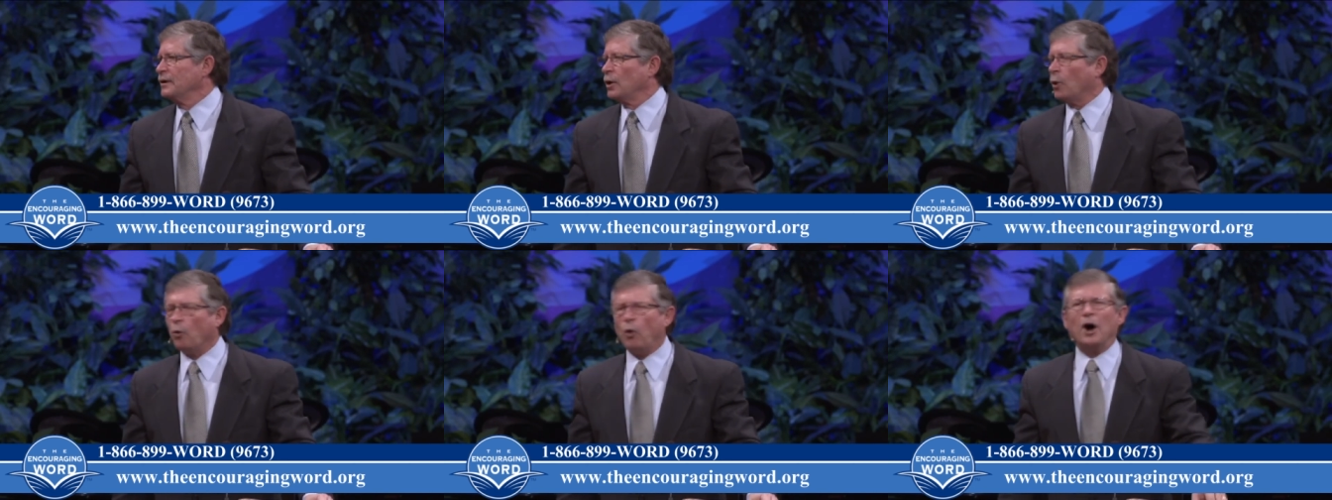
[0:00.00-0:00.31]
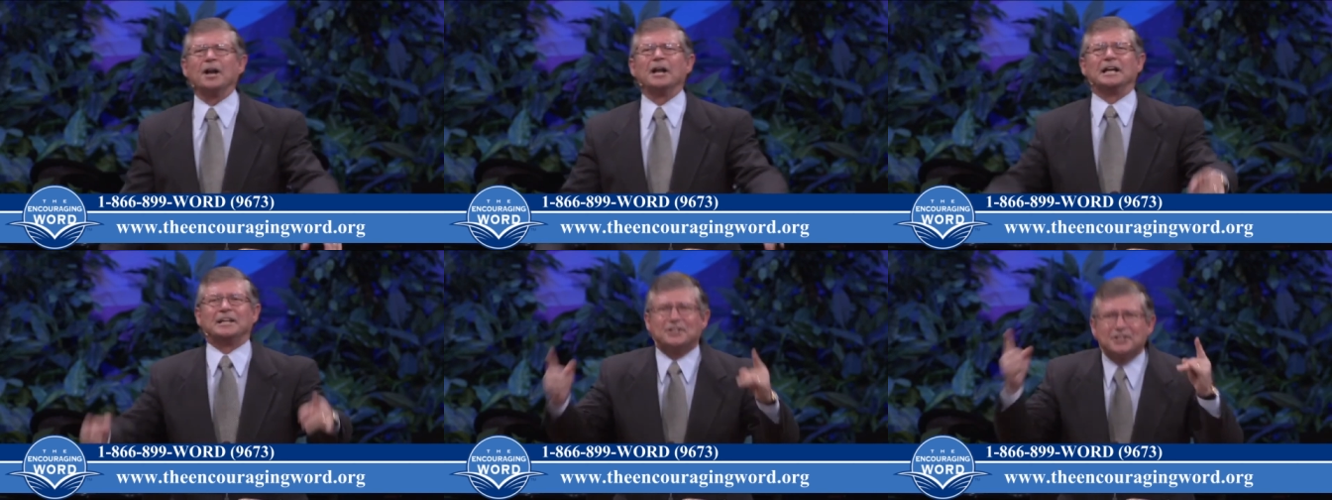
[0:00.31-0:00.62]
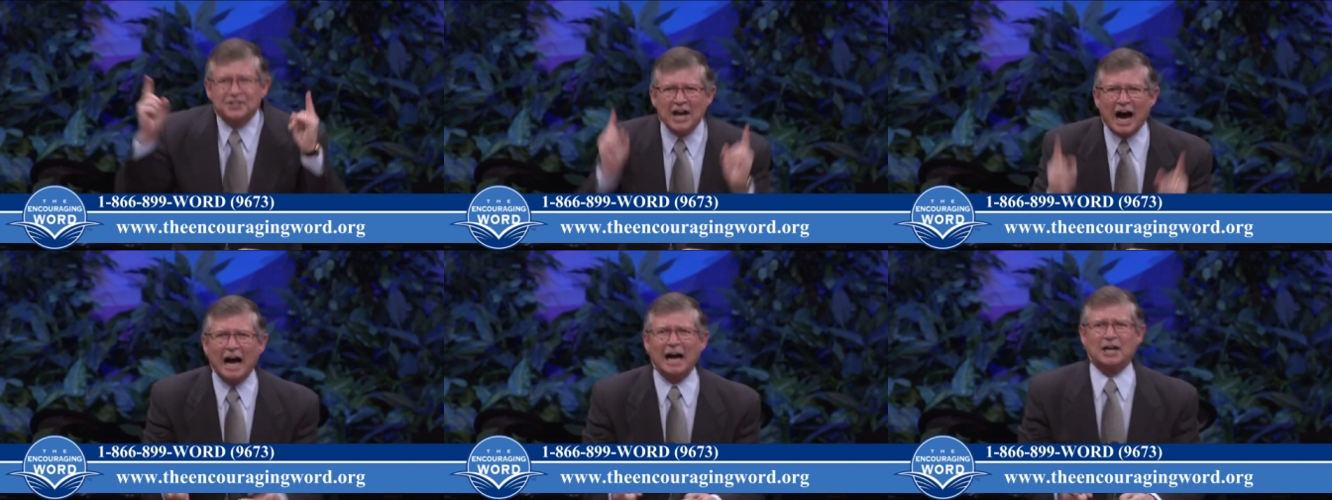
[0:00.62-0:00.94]
What
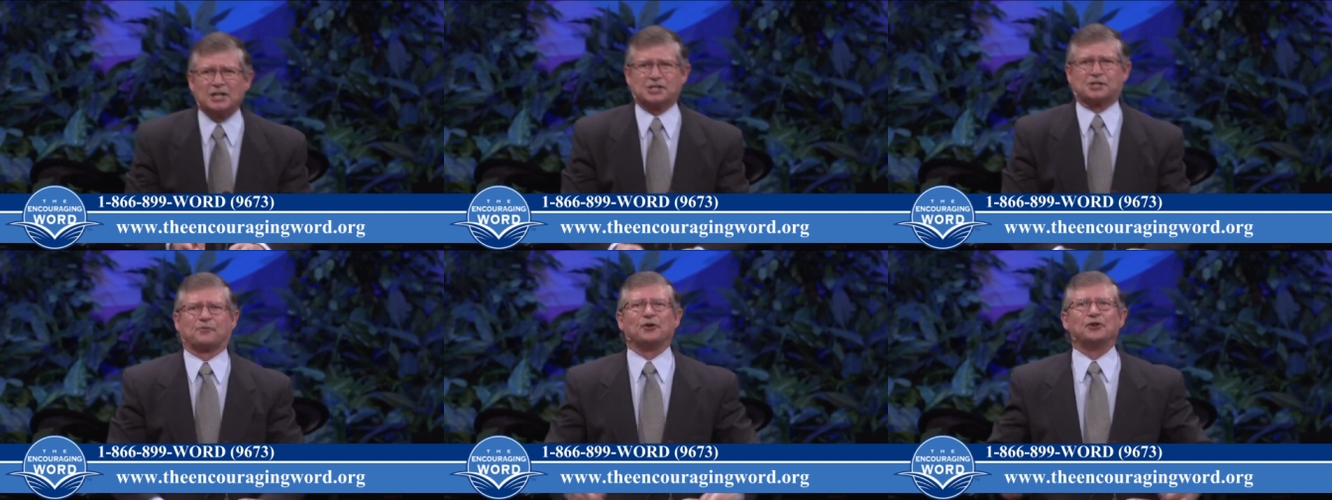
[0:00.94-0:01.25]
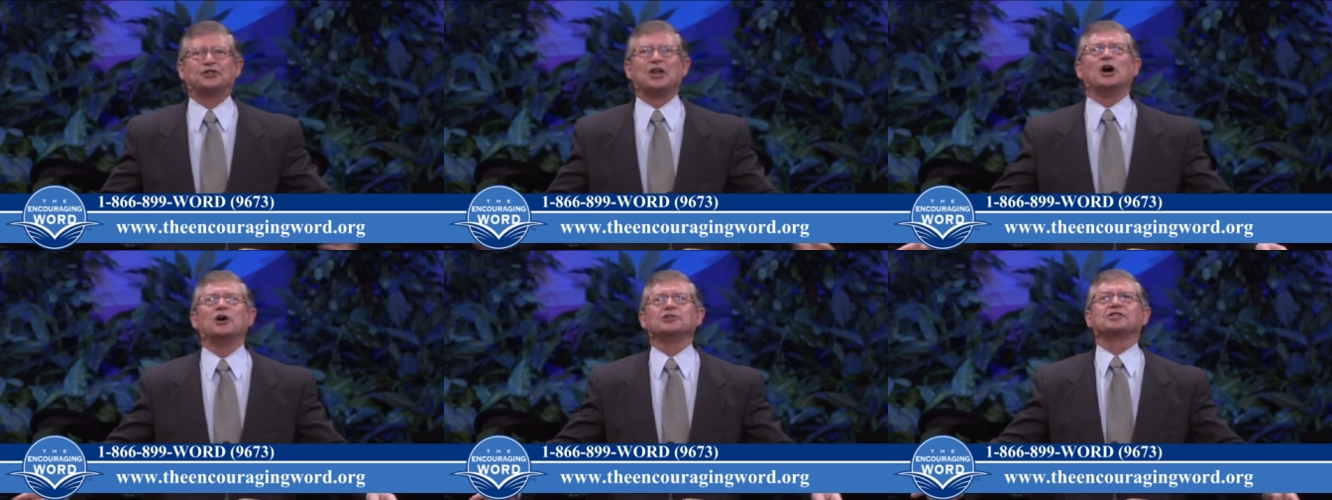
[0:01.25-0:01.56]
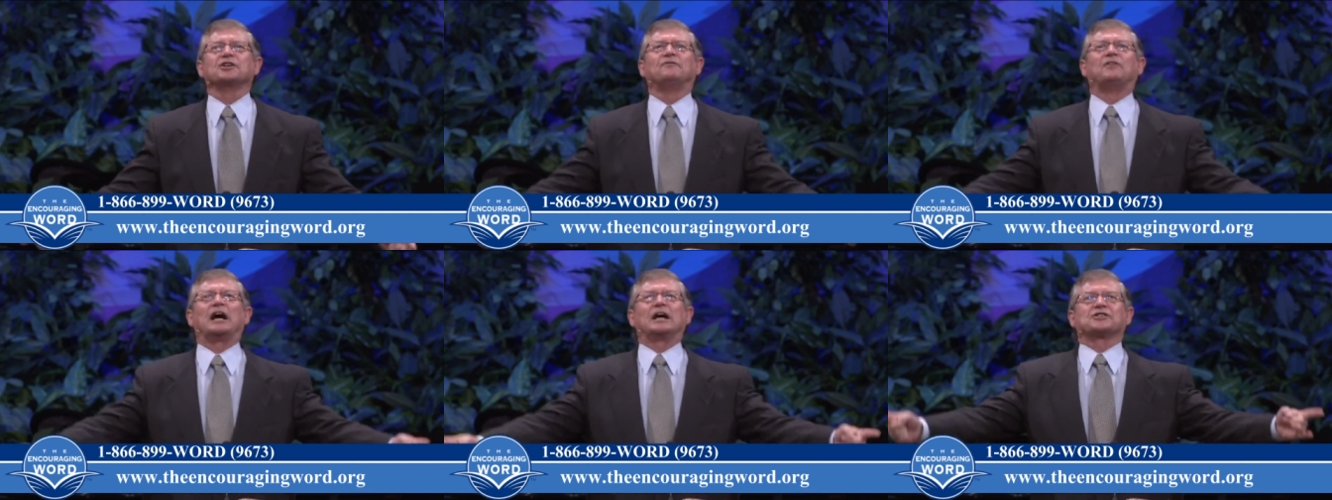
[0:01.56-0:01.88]
it does for
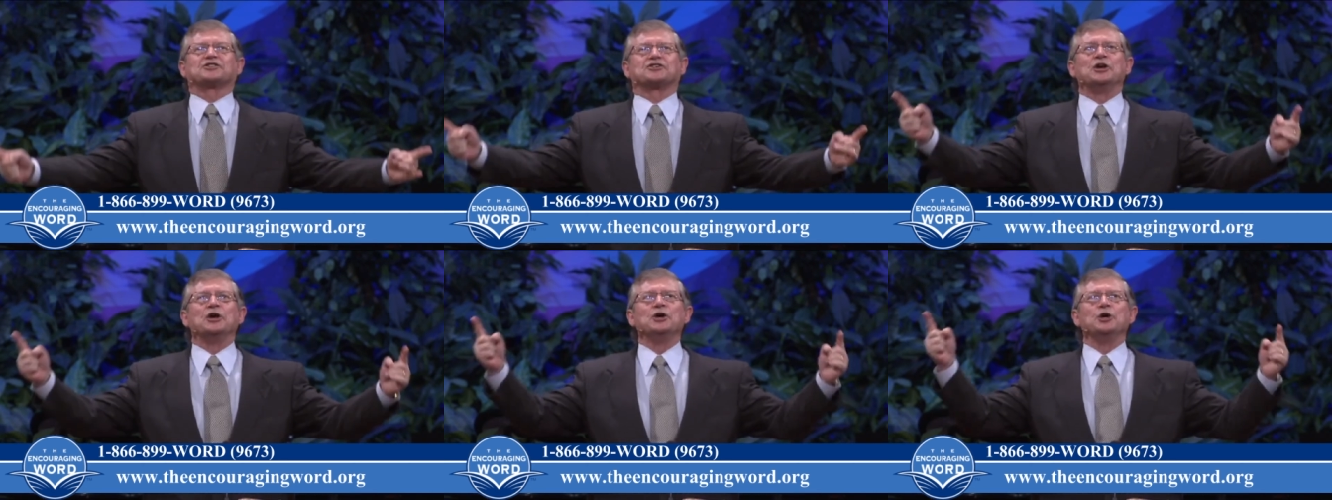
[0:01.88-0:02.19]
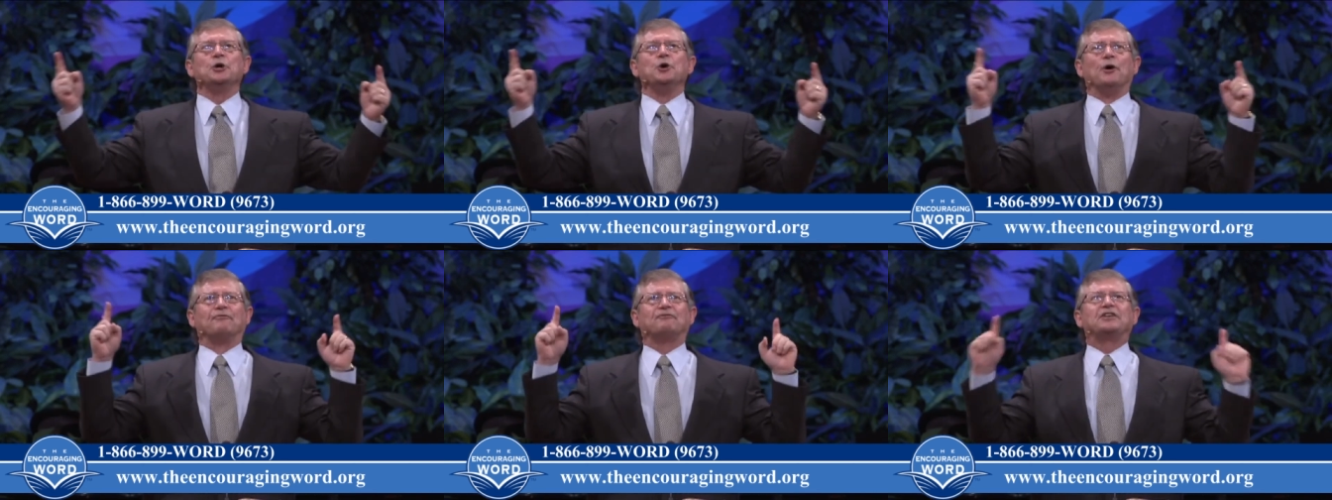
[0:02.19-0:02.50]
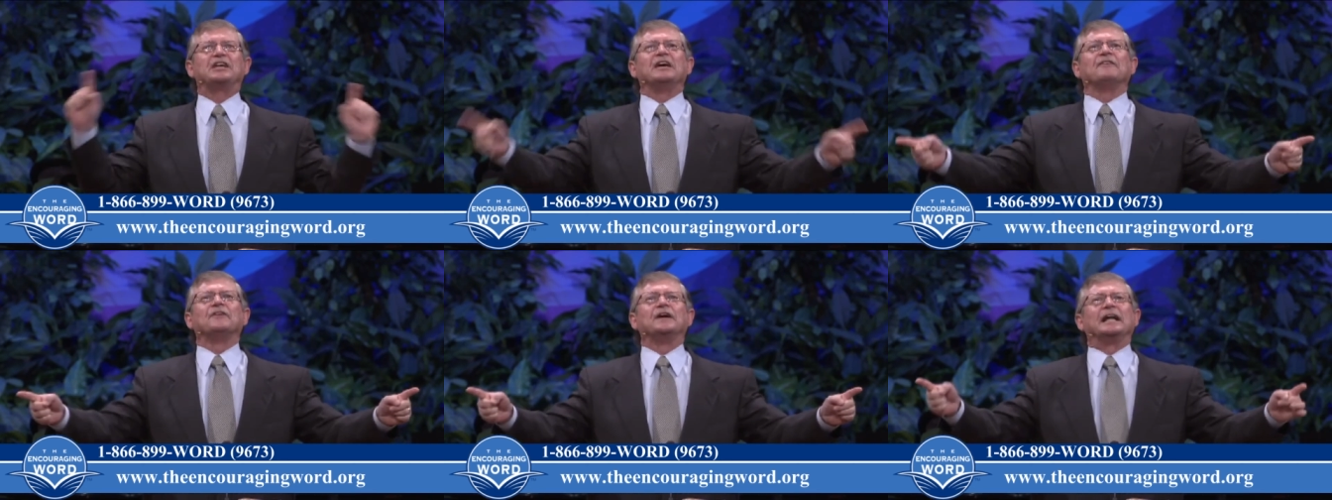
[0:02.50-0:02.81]
those of us who
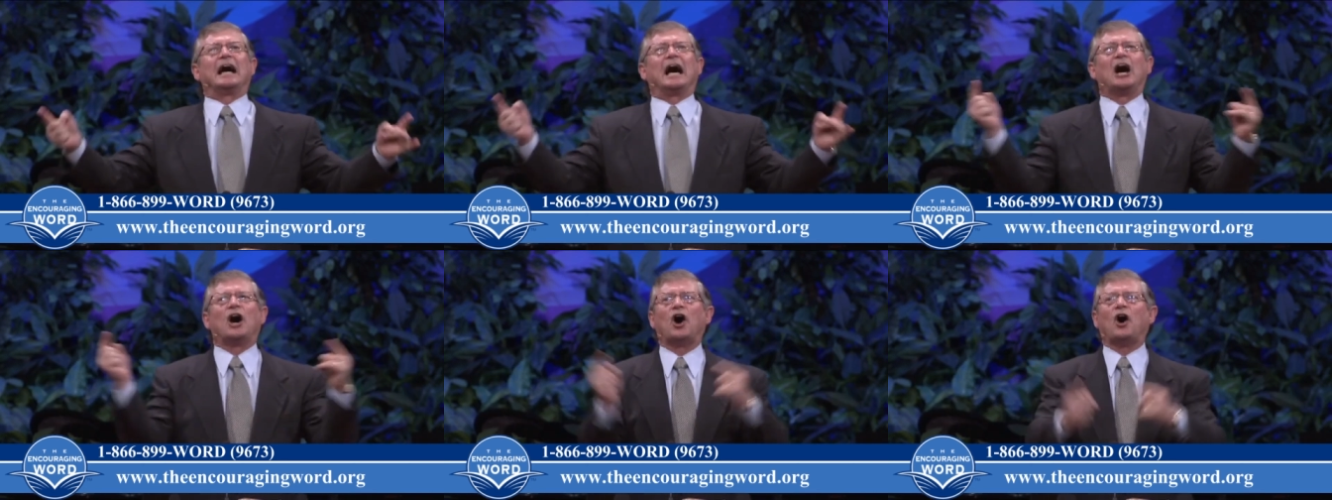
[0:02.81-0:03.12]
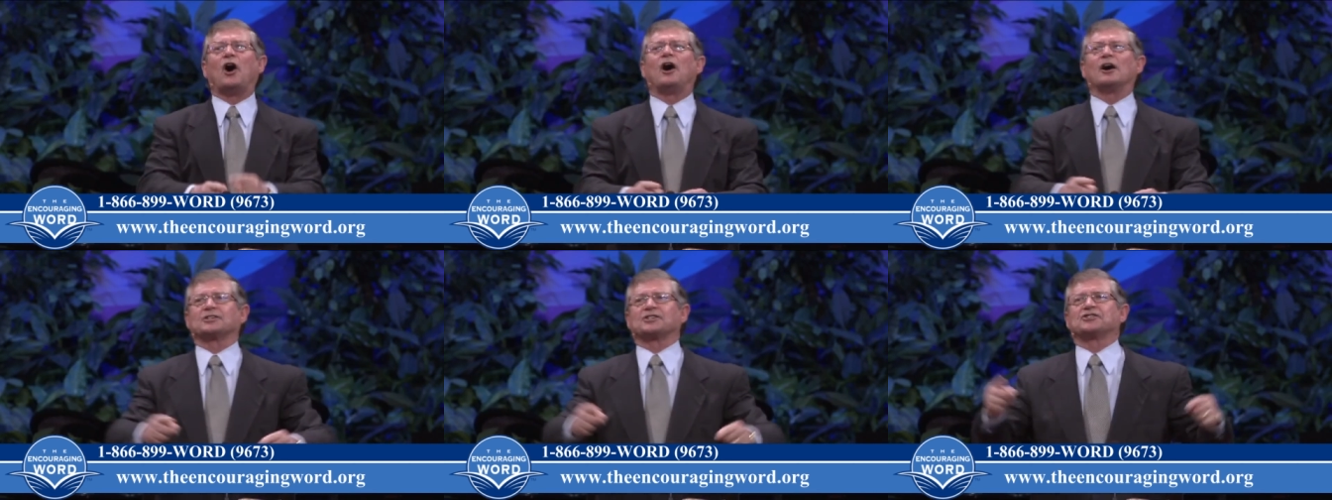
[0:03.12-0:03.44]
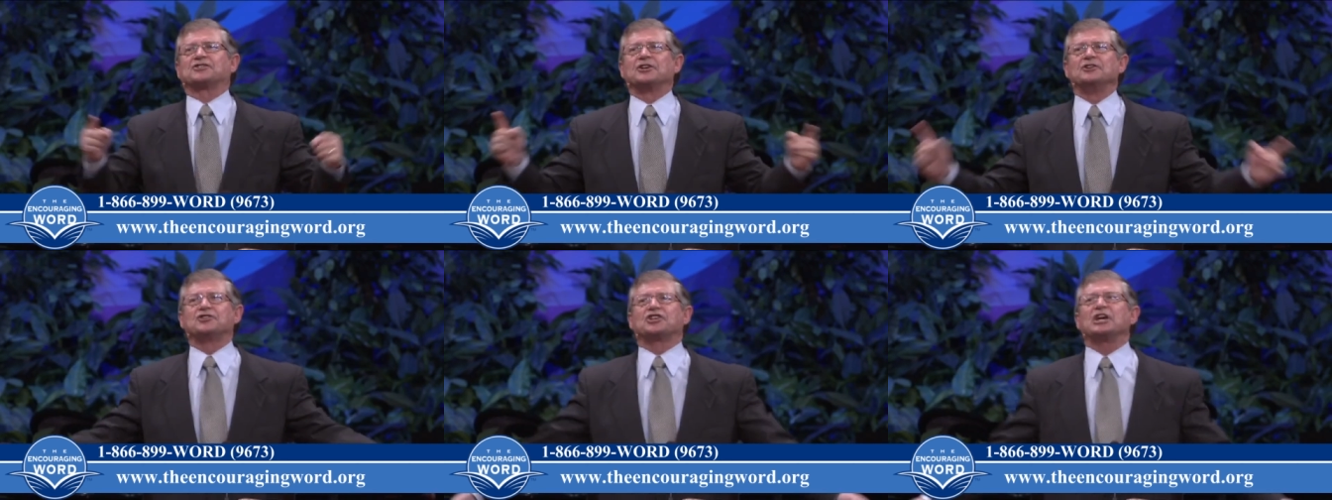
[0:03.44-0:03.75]
have given our
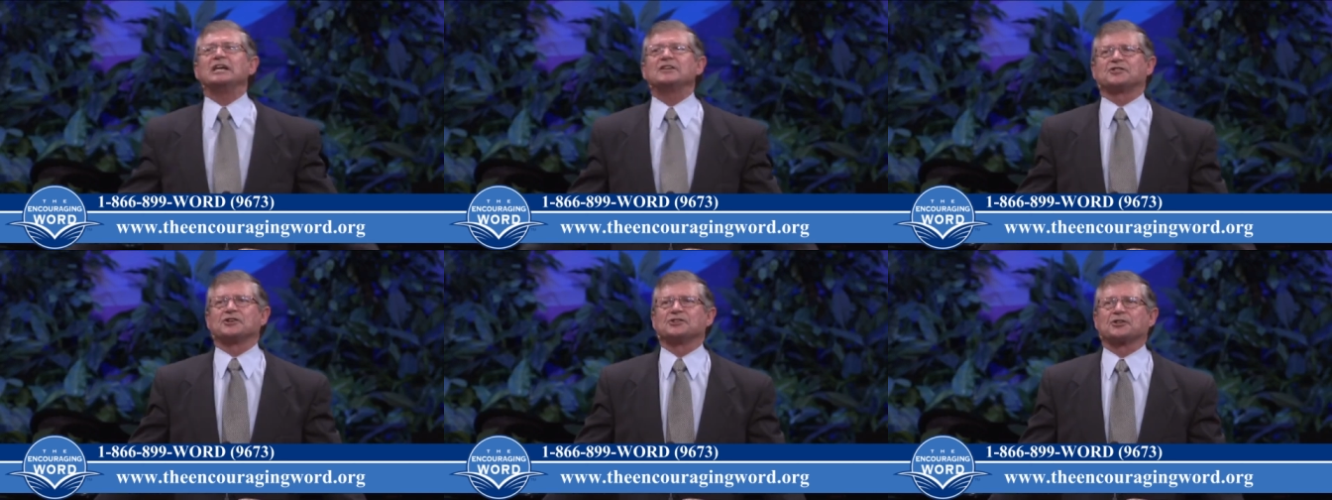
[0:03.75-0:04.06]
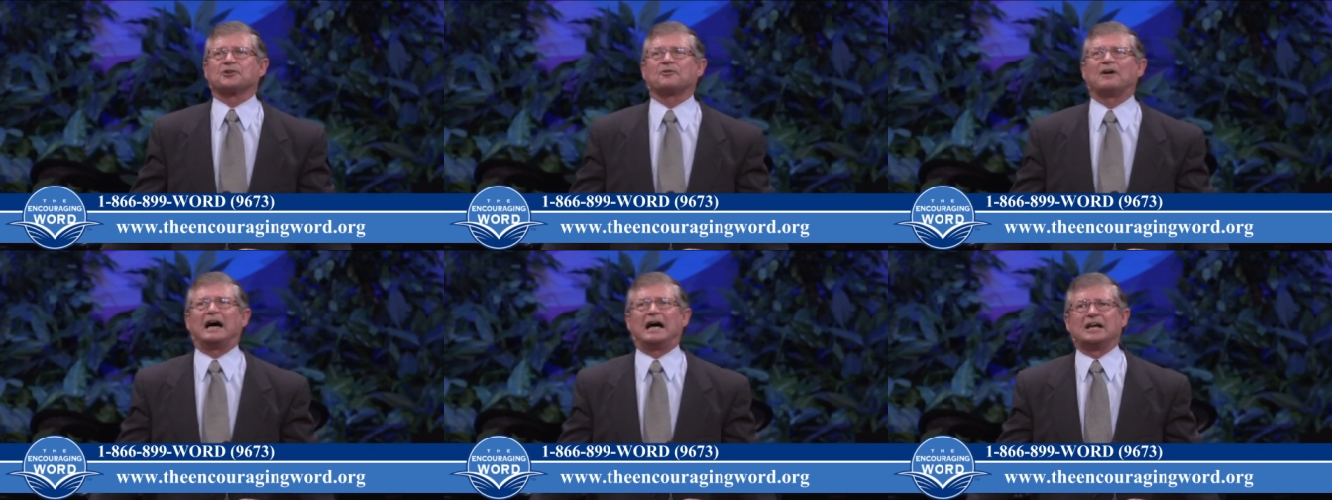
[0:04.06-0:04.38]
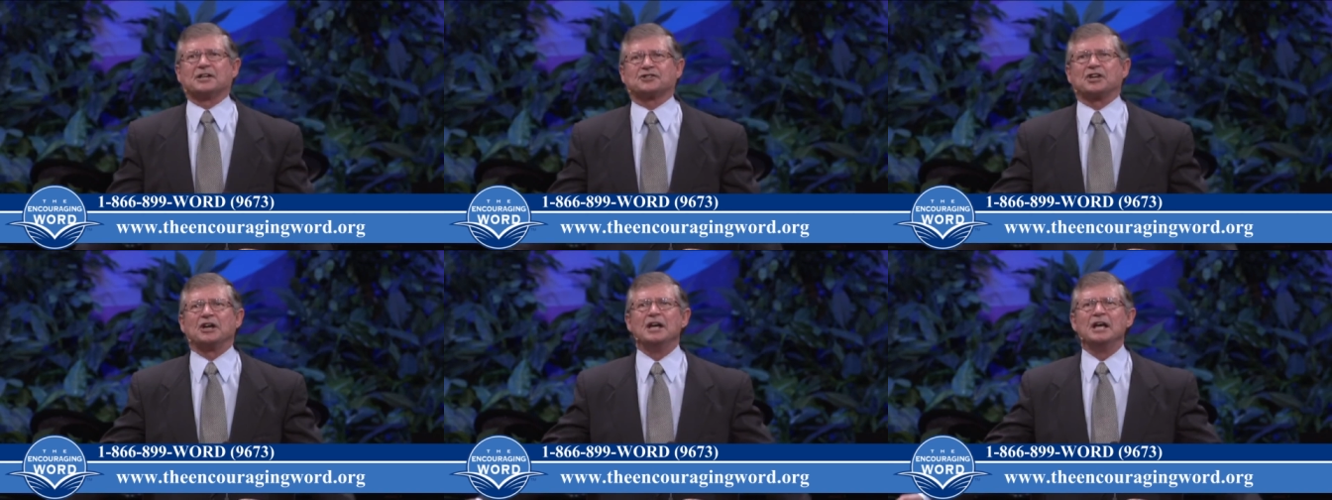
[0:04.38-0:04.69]
hearts to Jesus
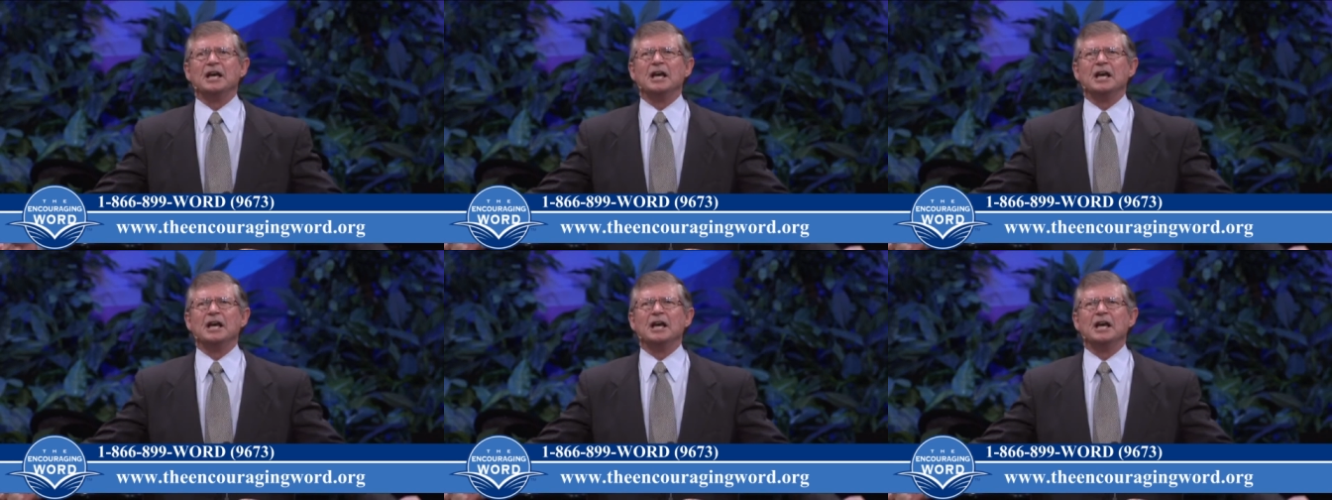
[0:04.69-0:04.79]
Christ,